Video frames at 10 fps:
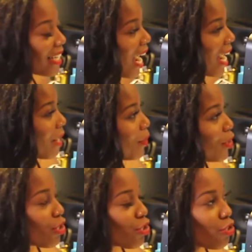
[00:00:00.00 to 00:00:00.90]
Yeah, it
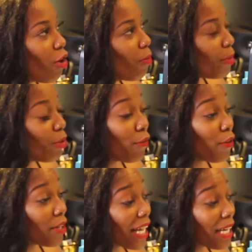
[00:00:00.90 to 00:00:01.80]
was just so
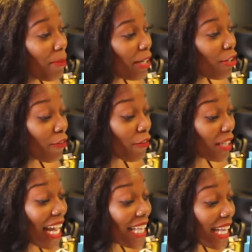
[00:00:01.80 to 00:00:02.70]
beautiful, and I commend her
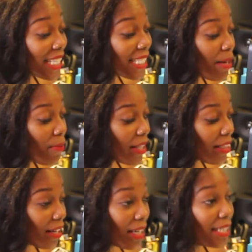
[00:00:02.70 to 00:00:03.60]
for that. And that's same
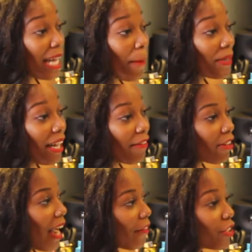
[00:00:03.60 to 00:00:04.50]
with Napoli
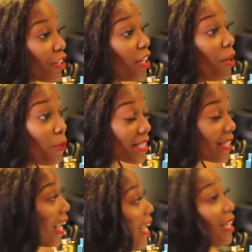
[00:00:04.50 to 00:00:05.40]
Ever After with
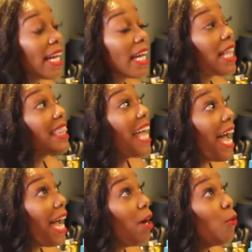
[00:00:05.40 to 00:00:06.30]
Sanaya. Like,
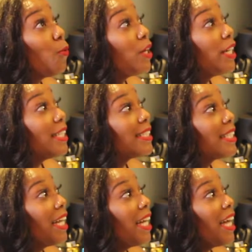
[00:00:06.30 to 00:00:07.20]
that
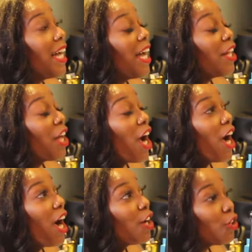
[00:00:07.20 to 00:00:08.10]
was
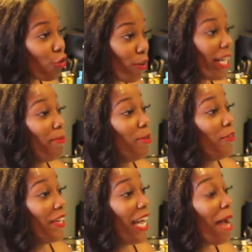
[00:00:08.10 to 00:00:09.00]
a great
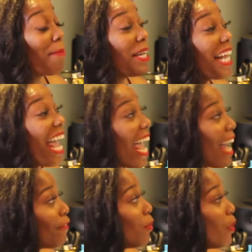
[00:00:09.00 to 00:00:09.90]
movie. I mean,
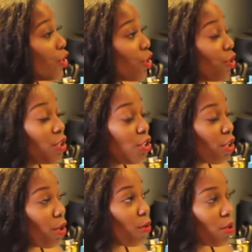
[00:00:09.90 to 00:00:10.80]
everyone should,
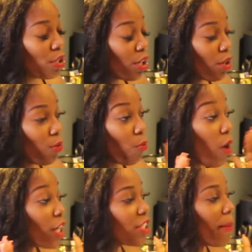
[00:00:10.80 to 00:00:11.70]
you know,
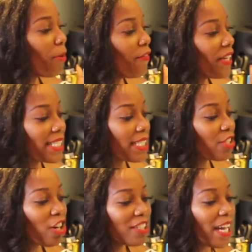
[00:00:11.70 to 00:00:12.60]
watch that movie because it
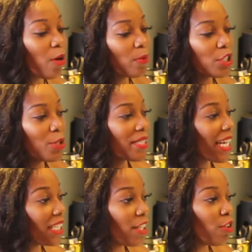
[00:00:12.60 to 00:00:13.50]
starts out when she was
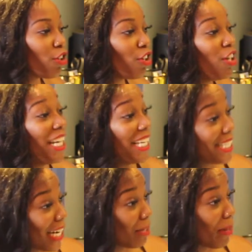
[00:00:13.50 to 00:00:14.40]
like a little girl
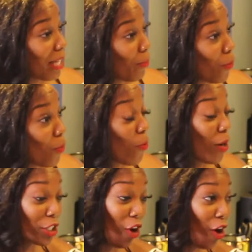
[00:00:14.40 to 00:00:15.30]
standing by the pool
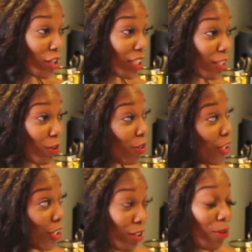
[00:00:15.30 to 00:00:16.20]
watching all the little,
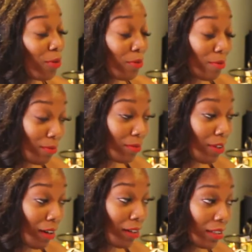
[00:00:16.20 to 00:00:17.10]
you know,
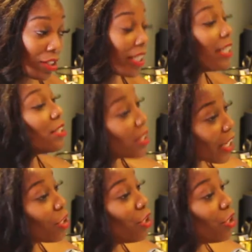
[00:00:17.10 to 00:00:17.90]
Caucasian kids, like,